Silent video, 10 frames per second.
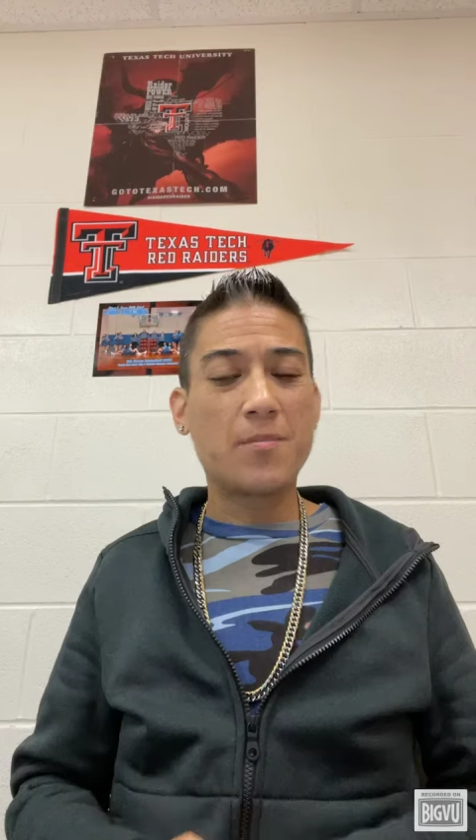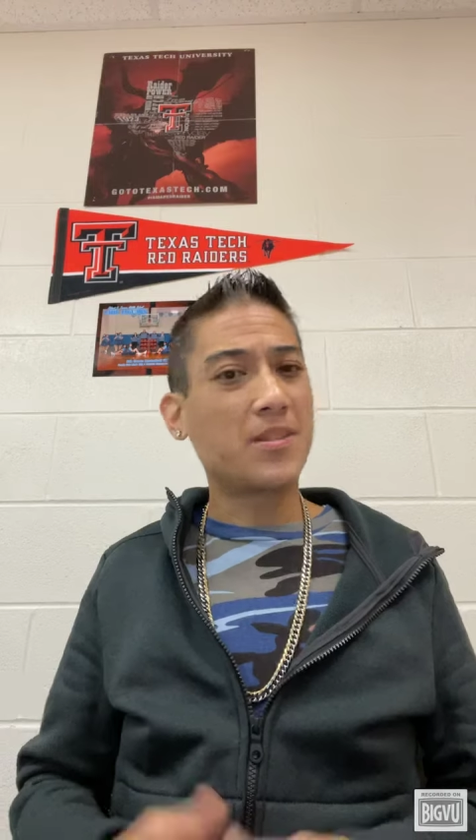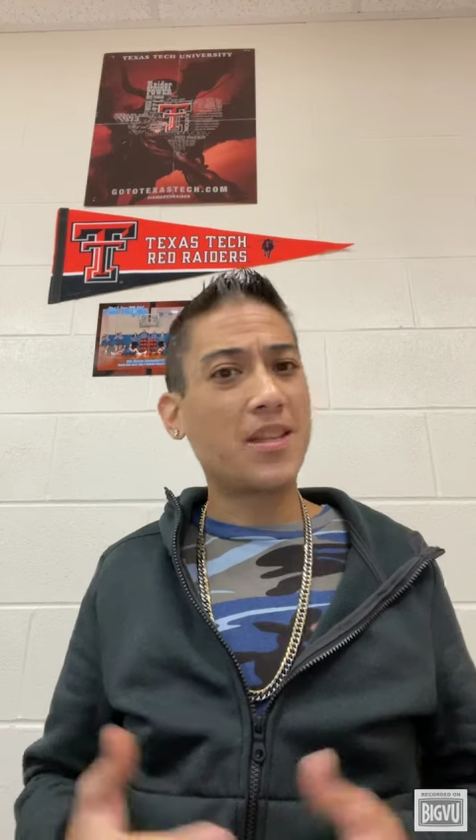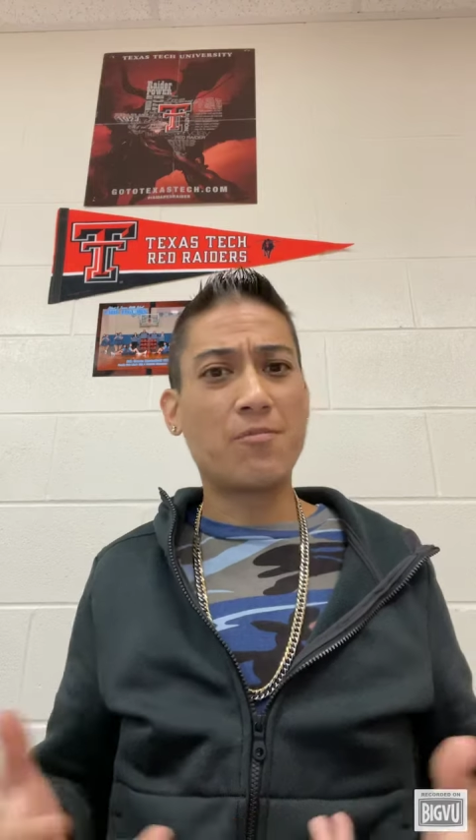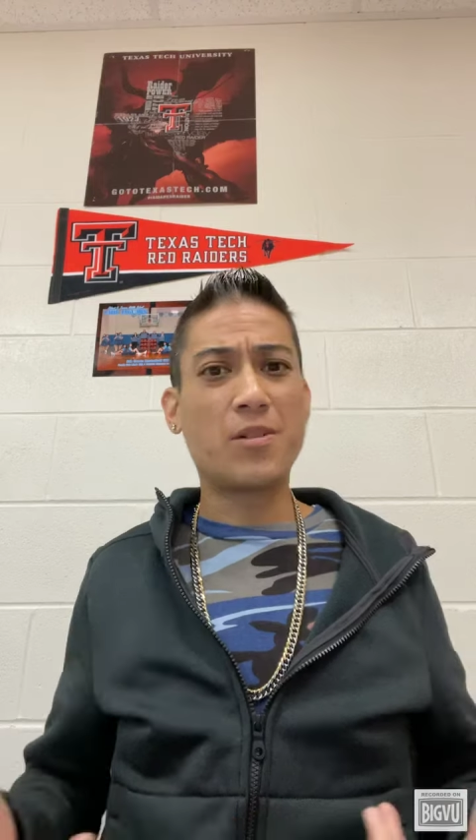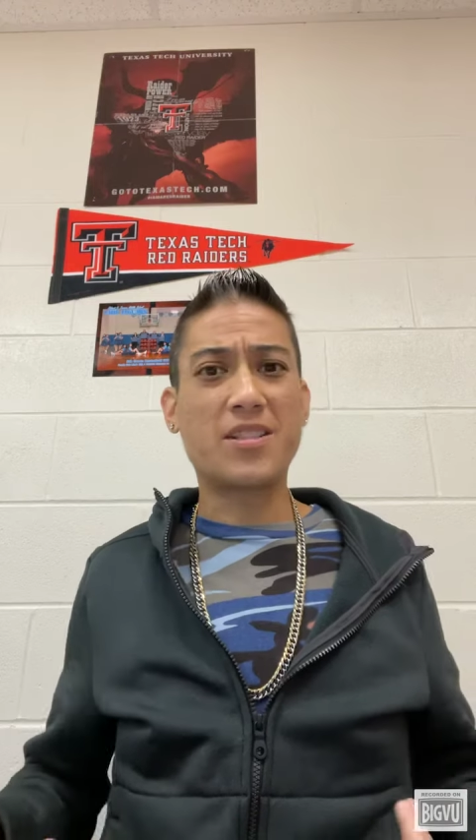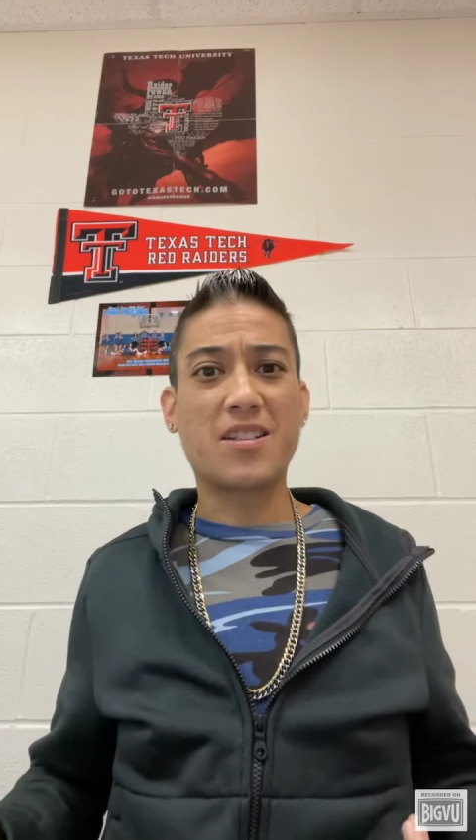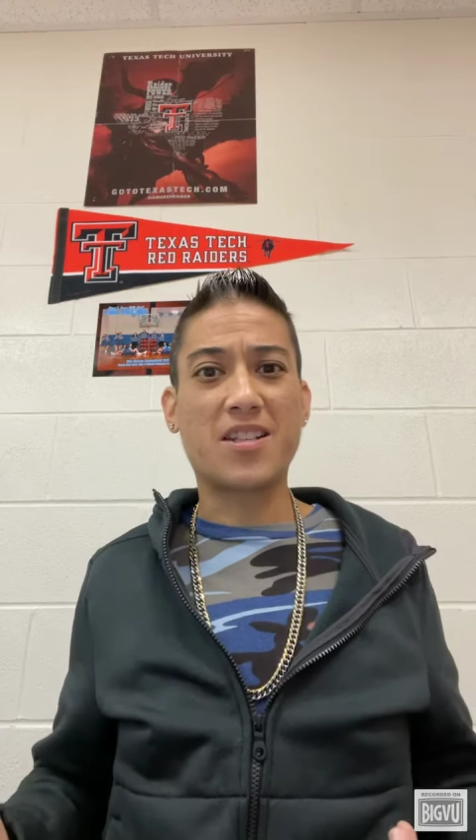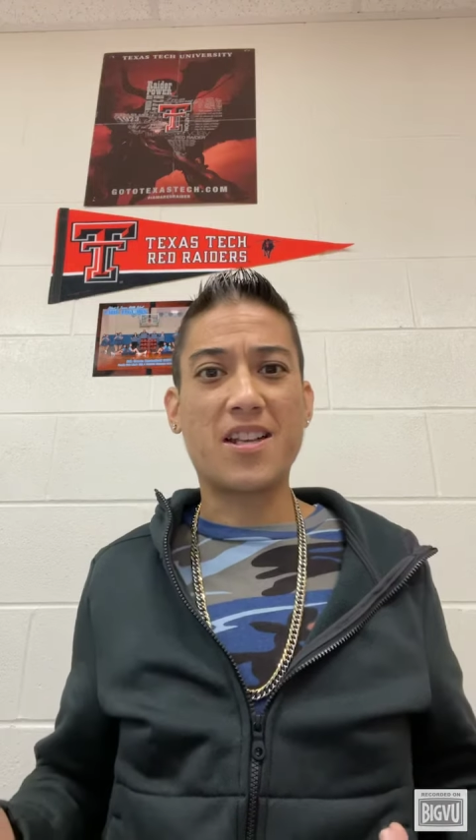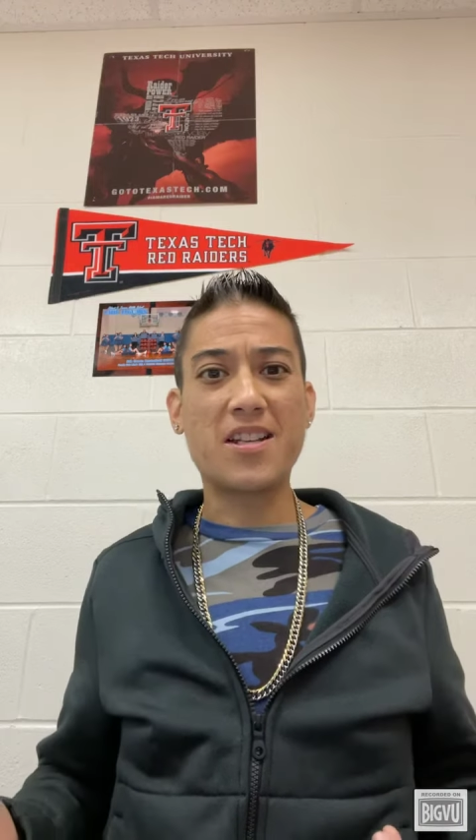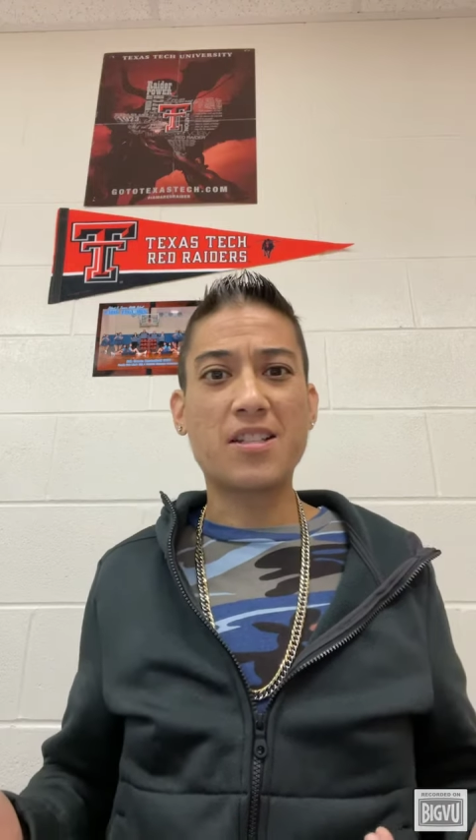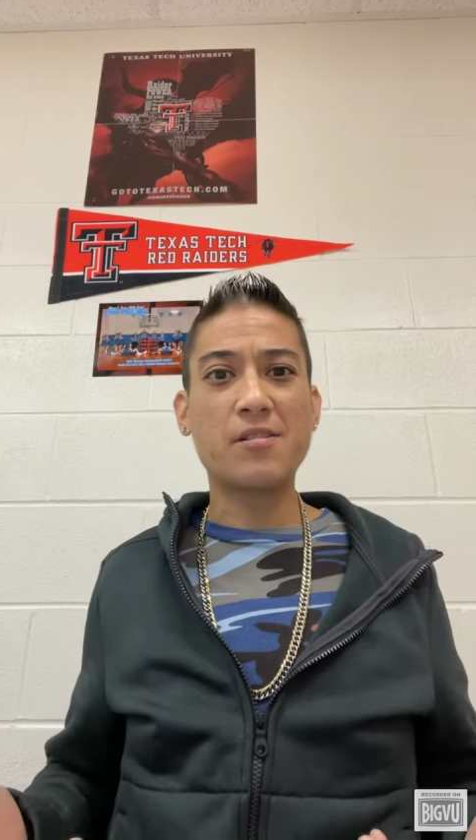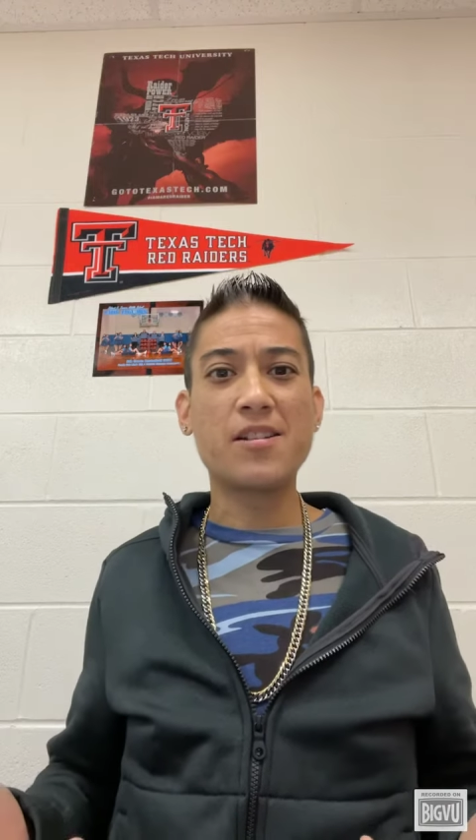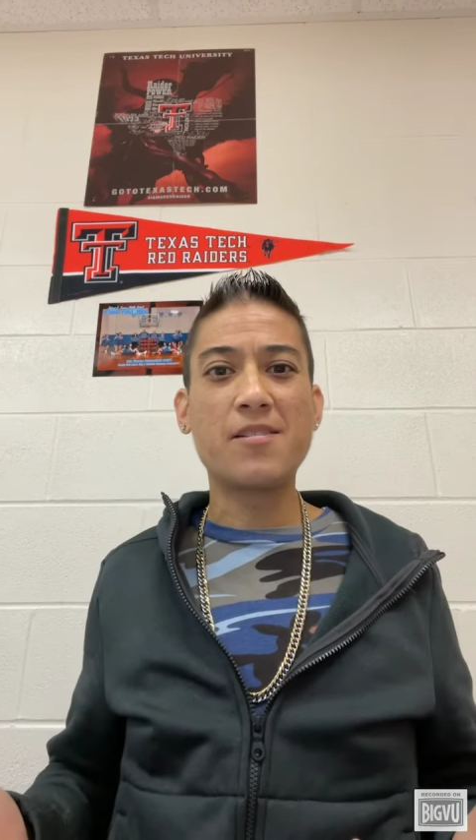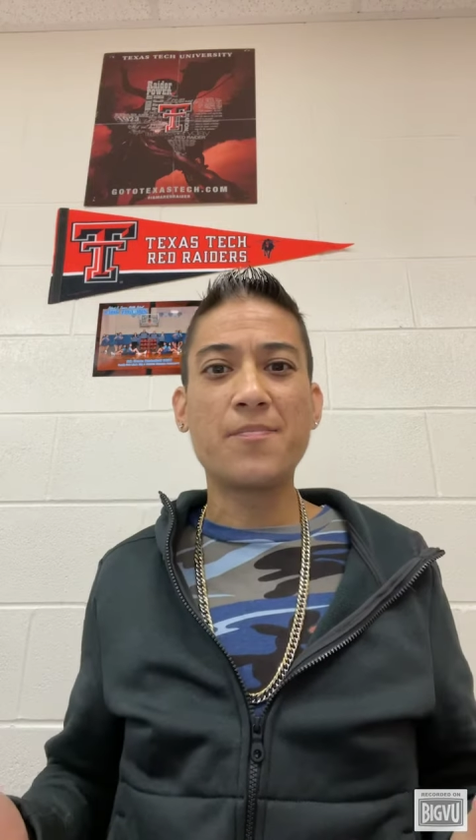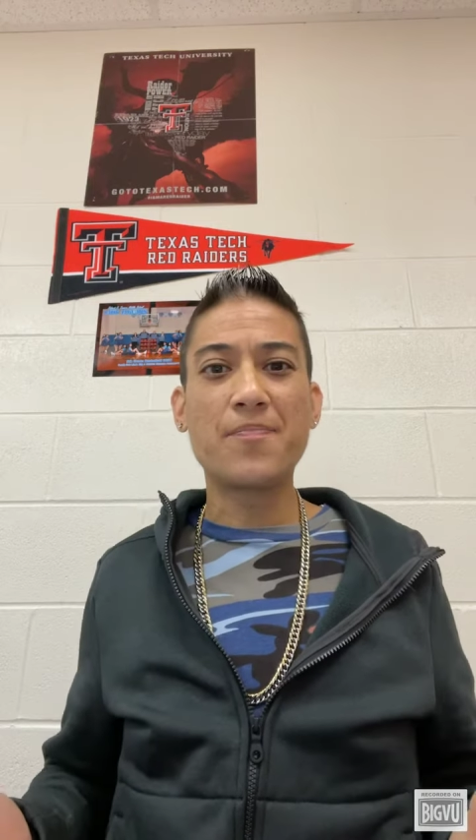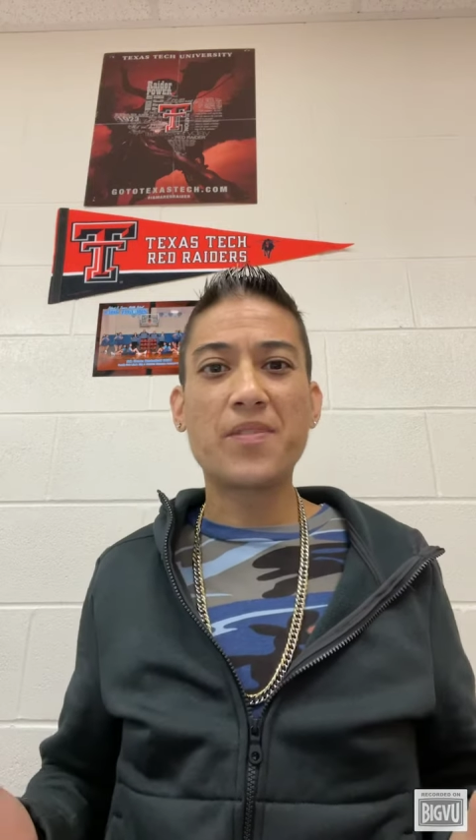But then what does Ionescu do?